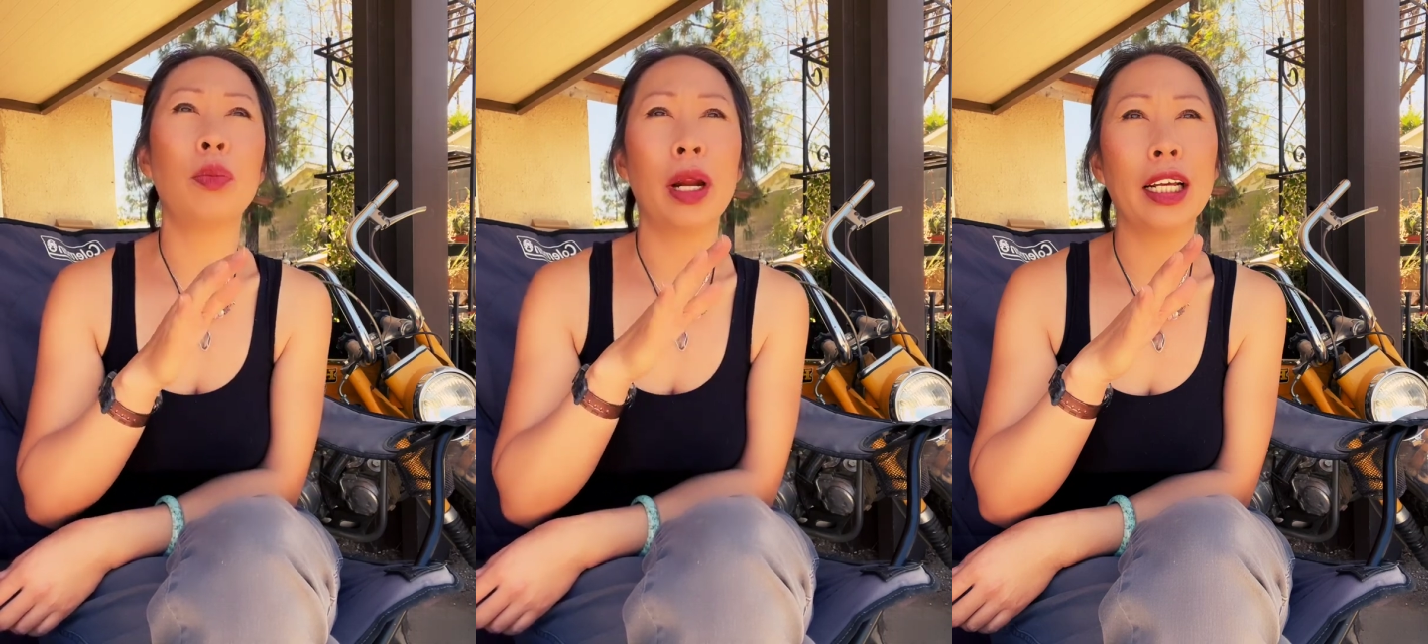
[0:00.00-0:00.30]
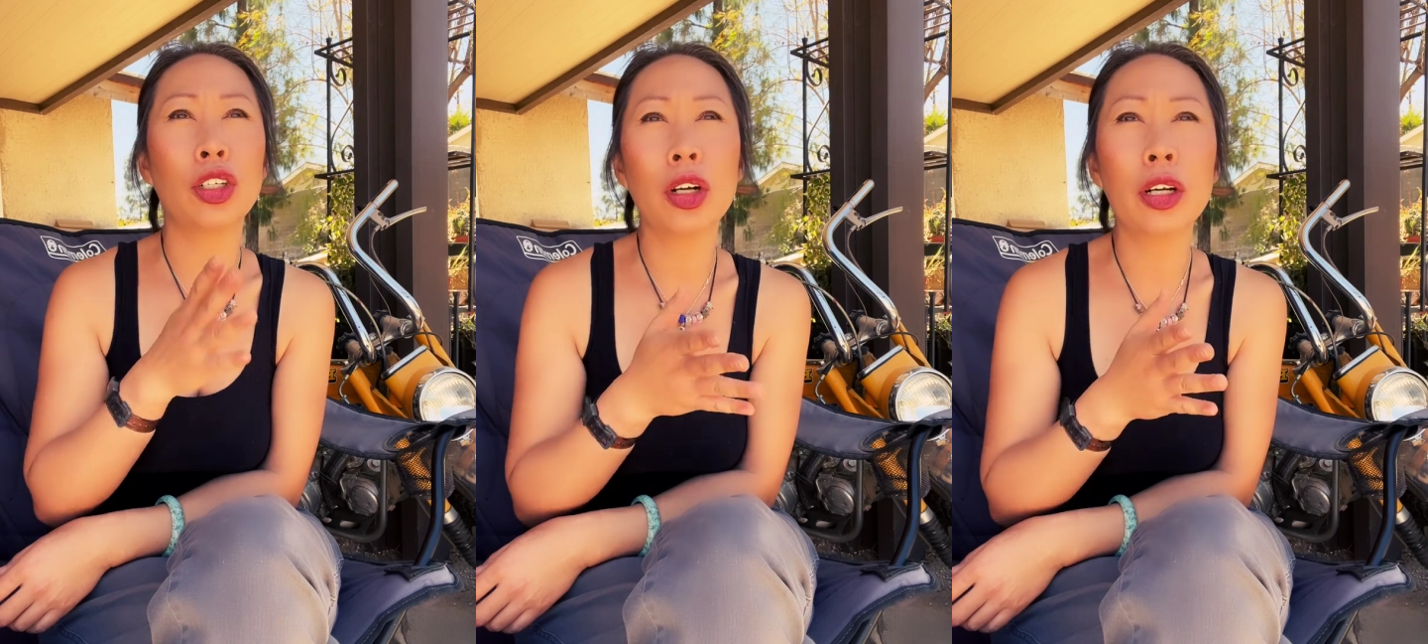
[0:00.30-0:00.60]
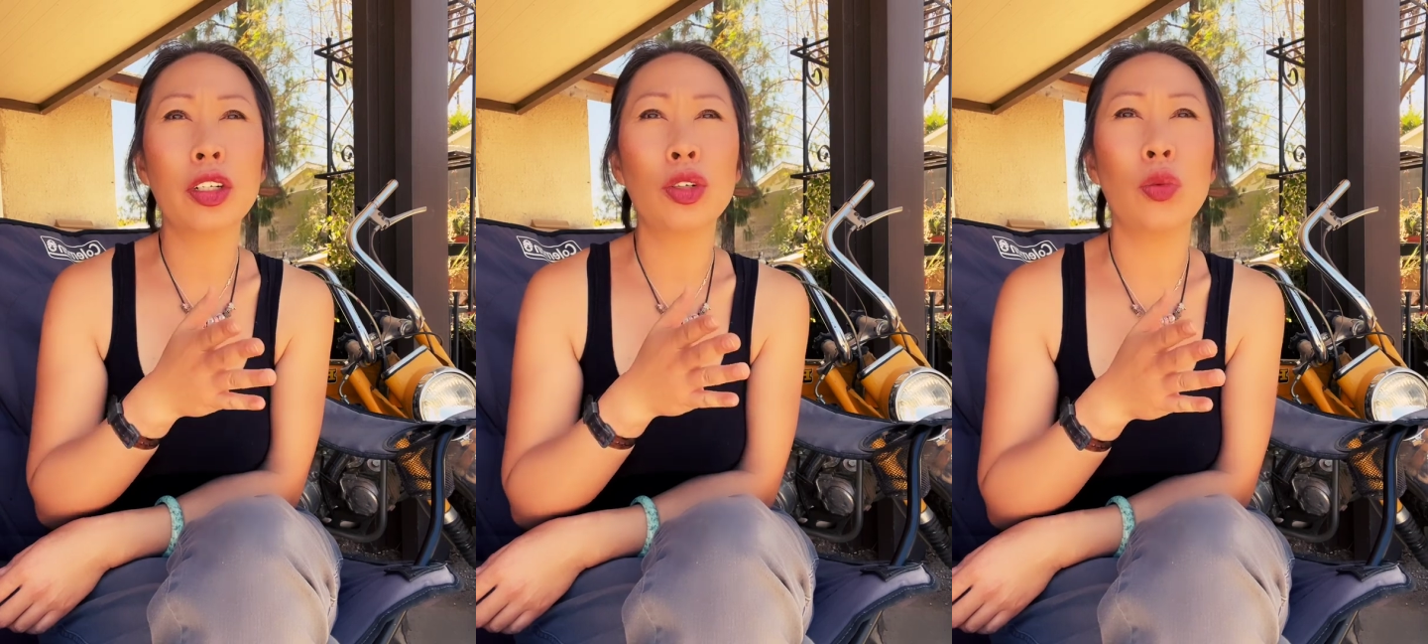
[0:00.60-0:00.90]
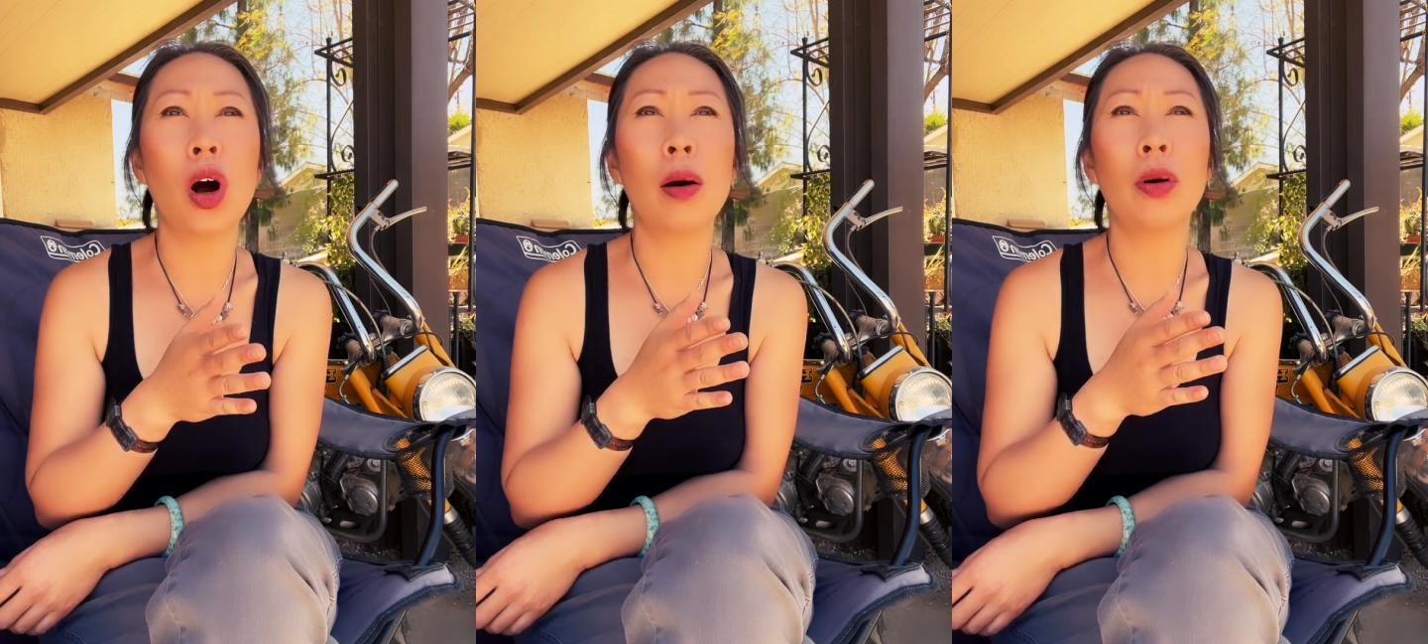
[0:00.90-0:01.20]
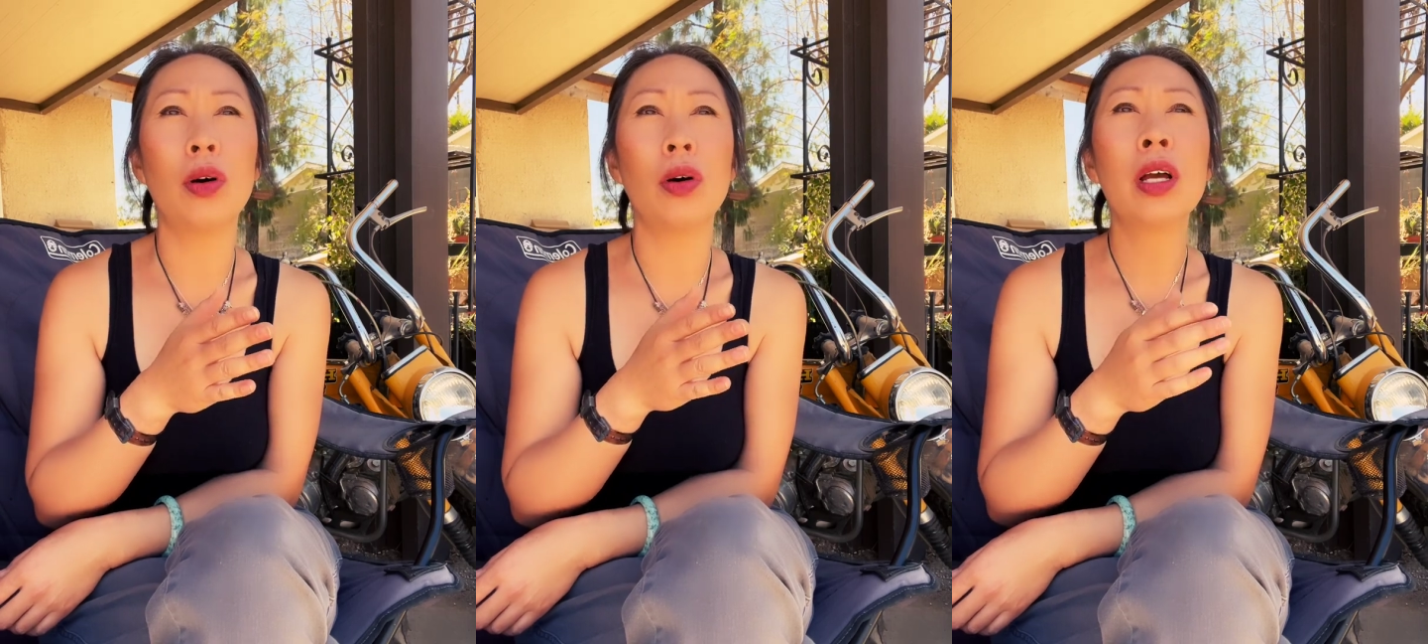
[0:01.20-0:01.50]
but I started to
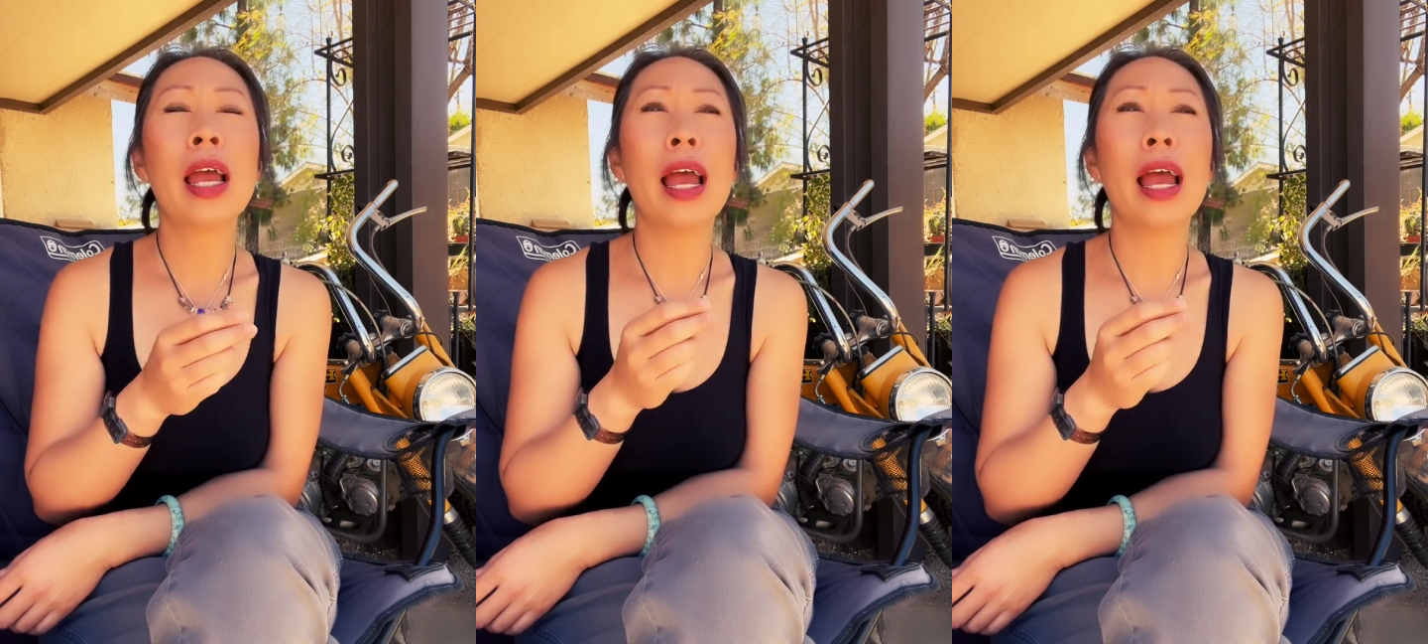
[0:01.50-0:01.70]
wobble,